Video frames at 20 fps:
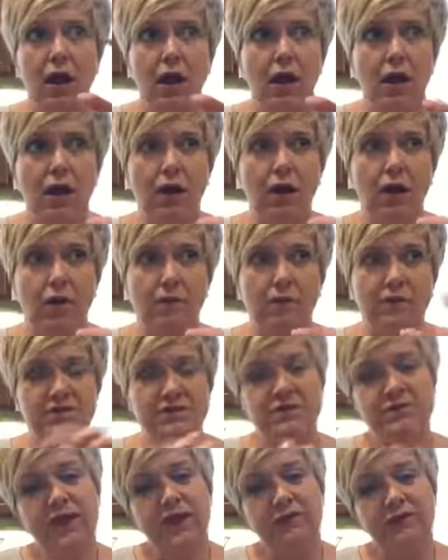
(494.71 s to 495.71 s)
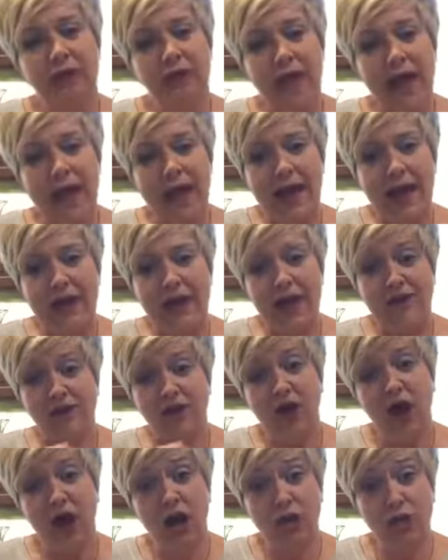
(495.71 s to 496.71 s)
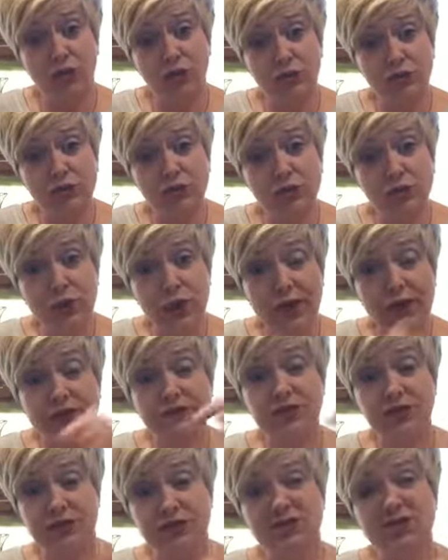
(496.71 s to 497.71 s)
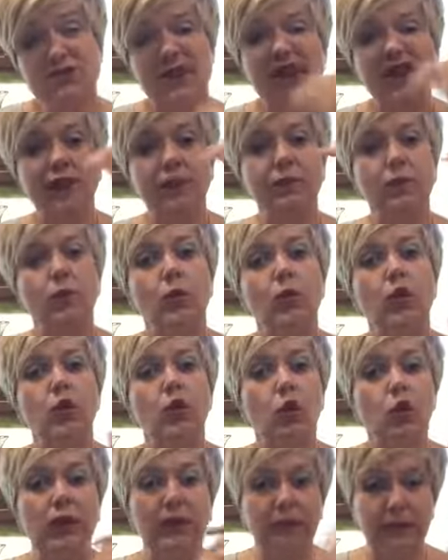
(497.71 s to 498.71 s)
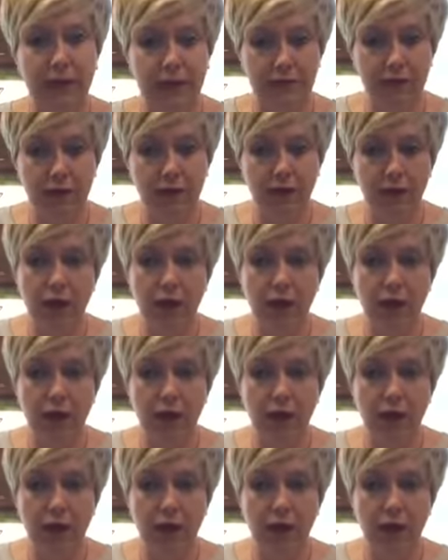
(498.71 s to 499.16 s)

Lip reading: sometimes I'll add avocado to it just to make it a little bit more creamy.